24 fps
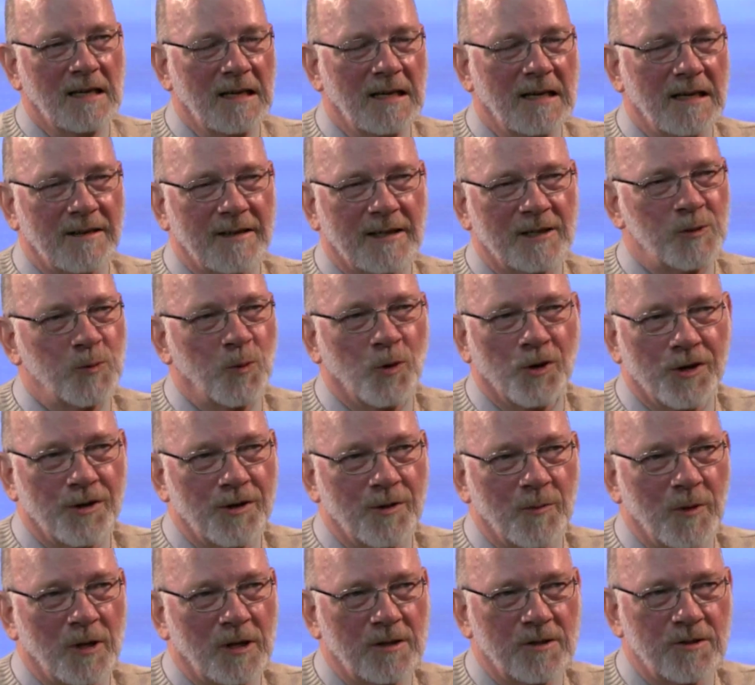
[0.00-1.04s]
and that's one of the
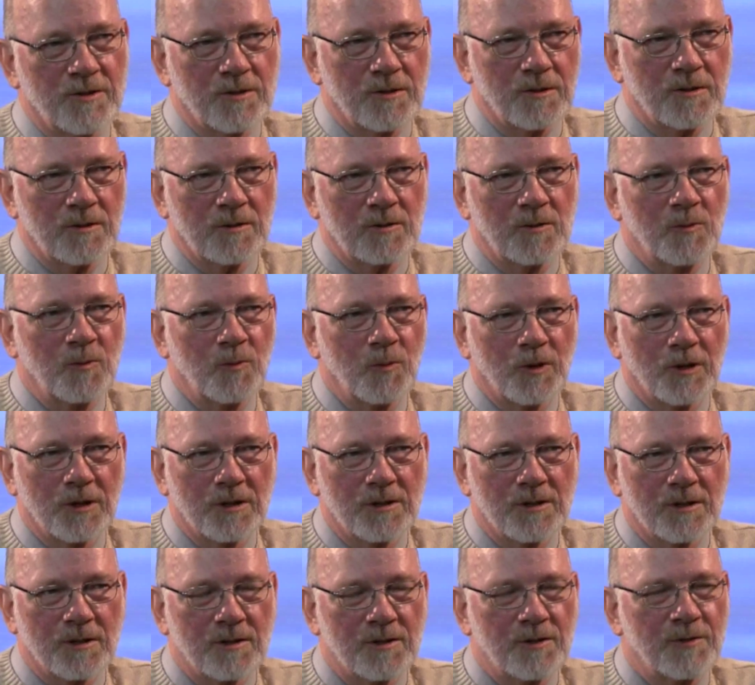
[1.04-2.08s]
major
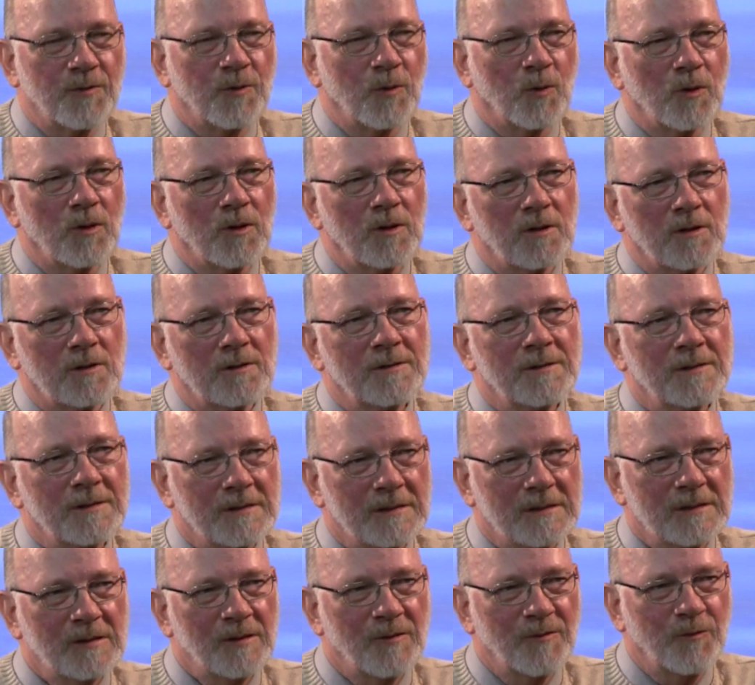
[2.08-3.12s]
reasons for
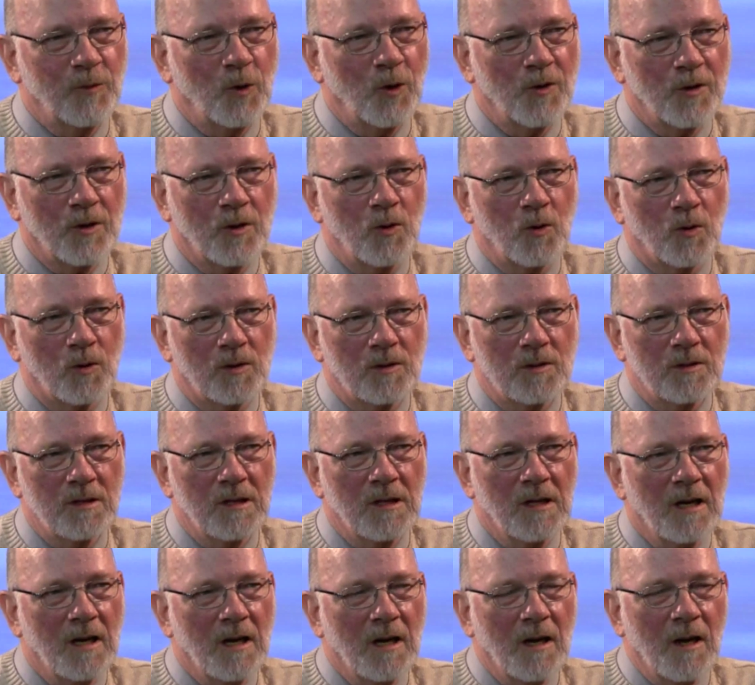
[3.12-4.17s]
for the course.
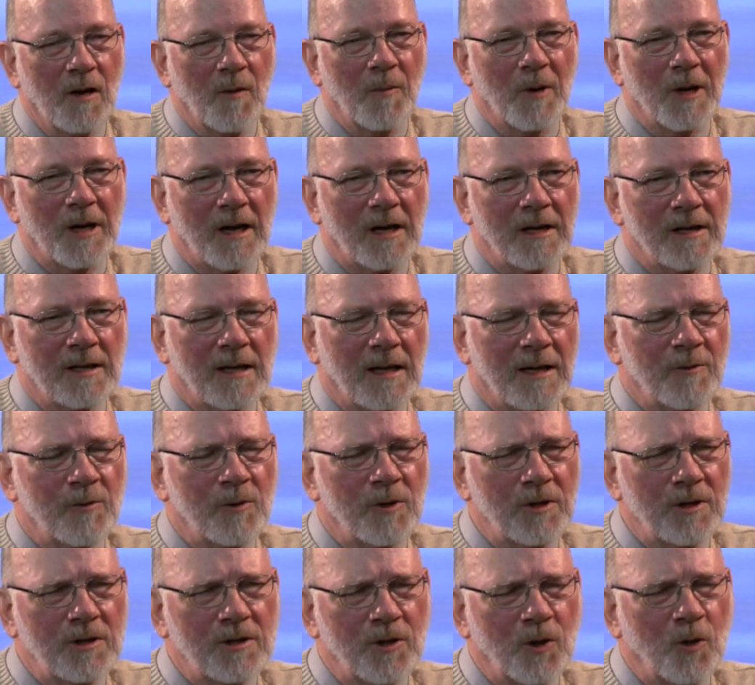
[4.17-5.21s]
But I, I
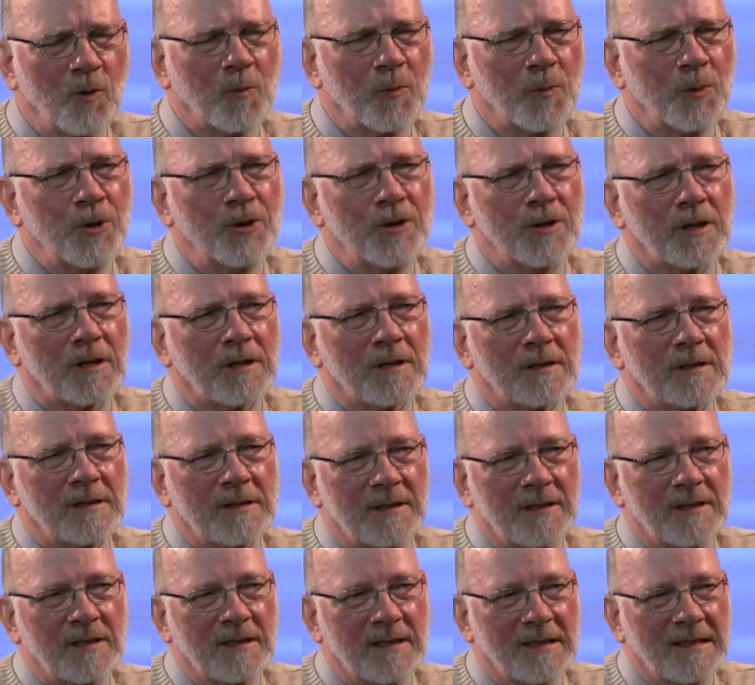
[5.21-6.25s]
really don't put it
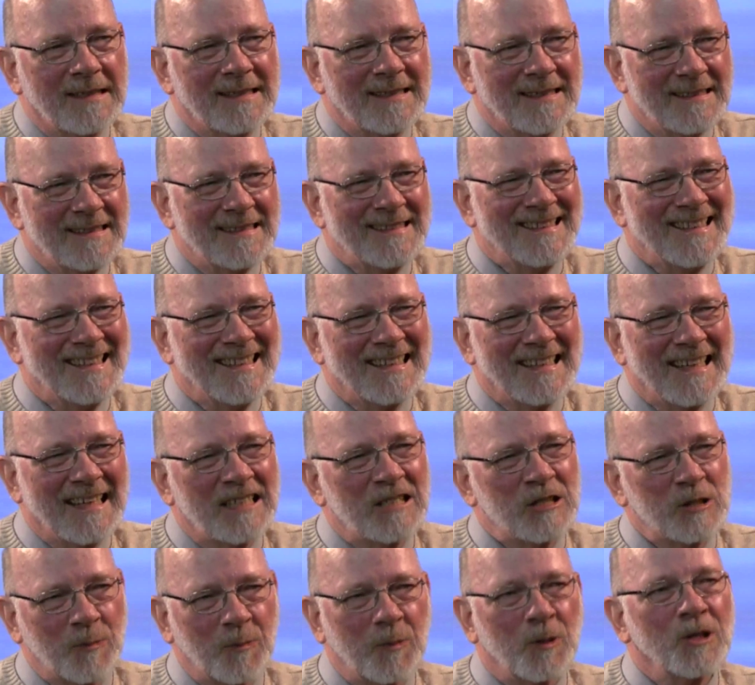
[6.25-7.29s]

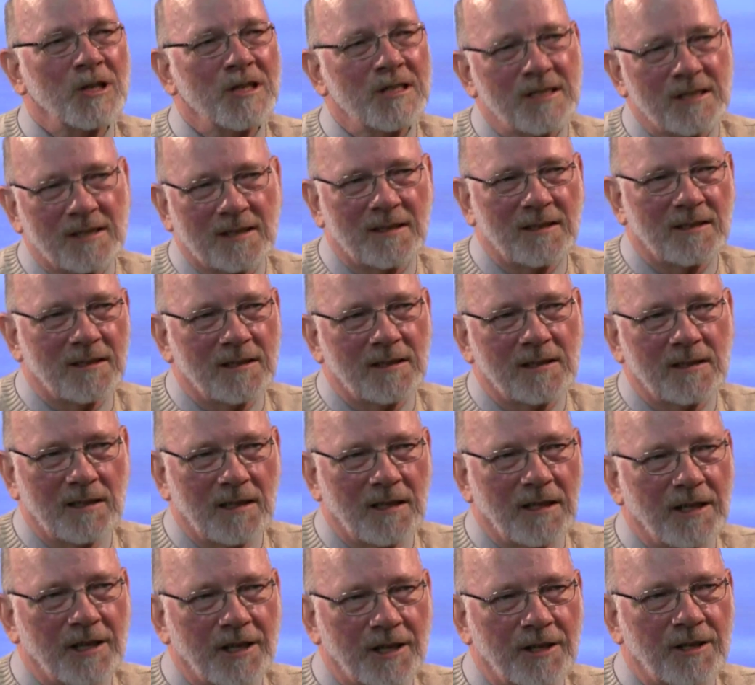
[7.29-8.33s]
explicitly
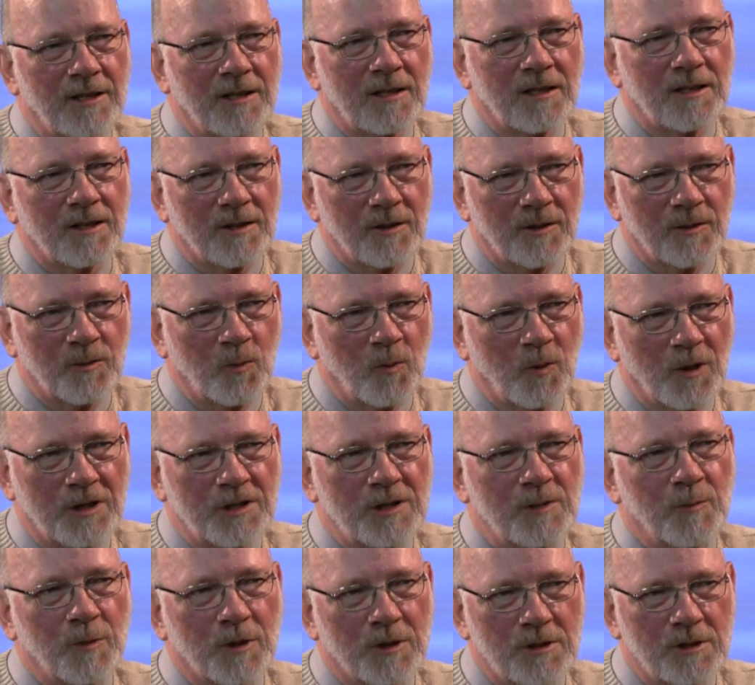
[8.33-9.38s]
in the
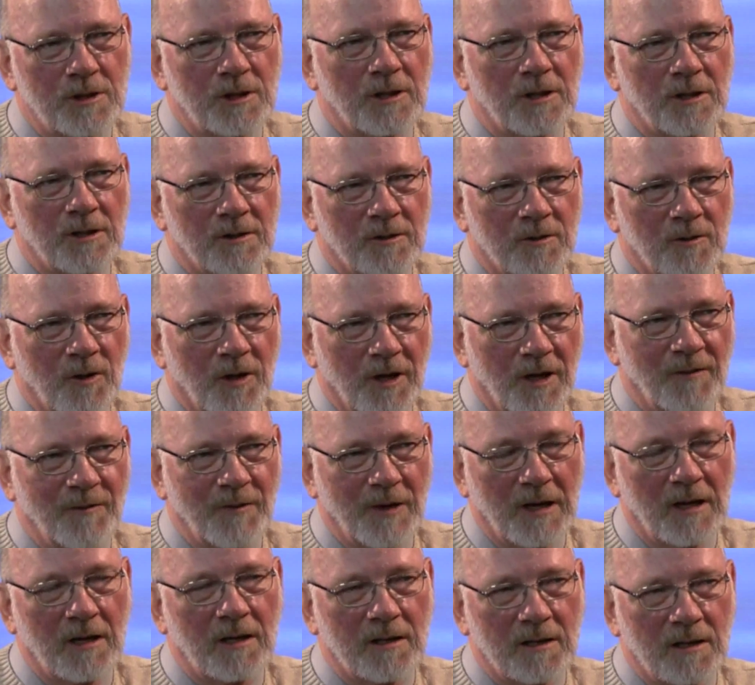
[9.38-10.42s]
West Michigan Grand
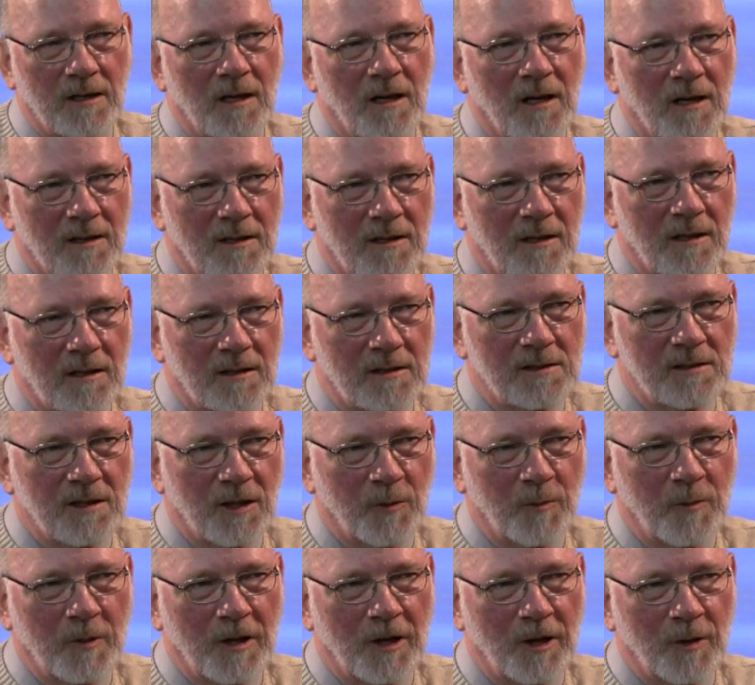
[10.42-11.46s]
Valley context. I,
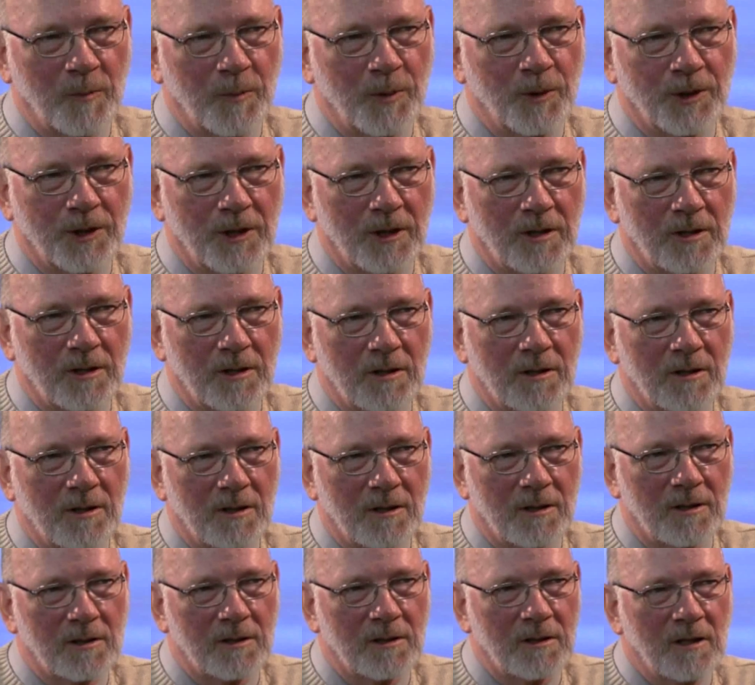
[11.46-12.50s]
I put it in
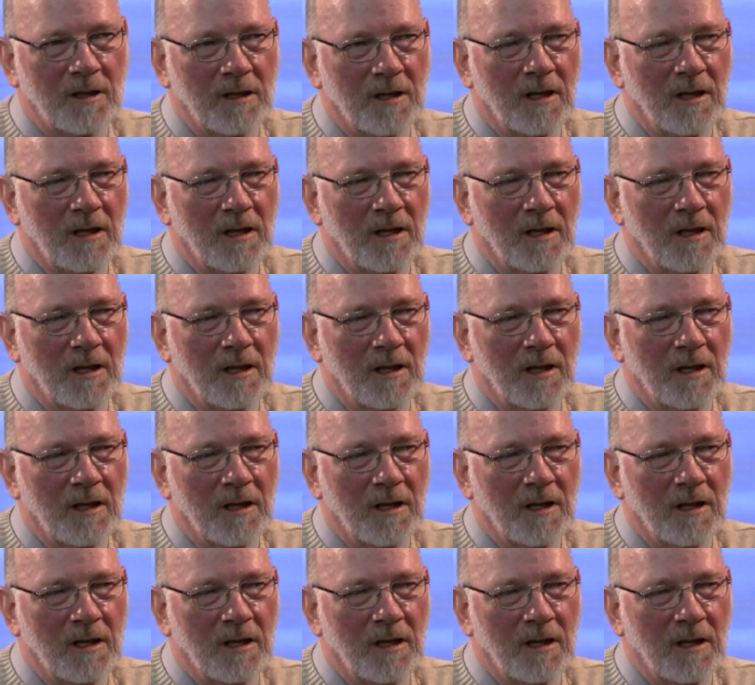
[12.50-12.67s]
the